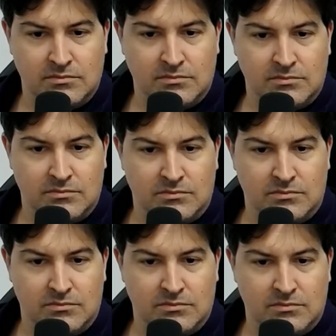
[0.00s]

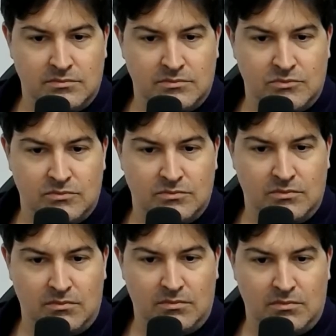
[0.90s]

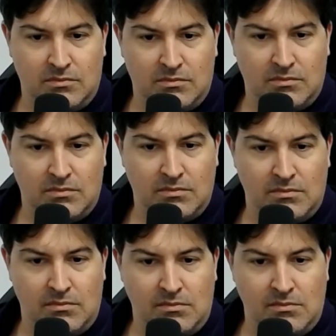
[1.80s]

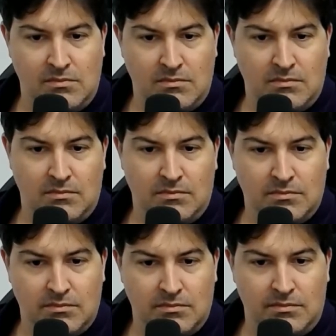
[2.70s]

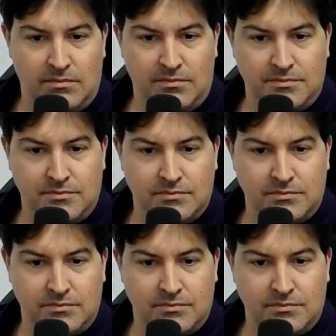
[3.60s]
The person shown says nothing.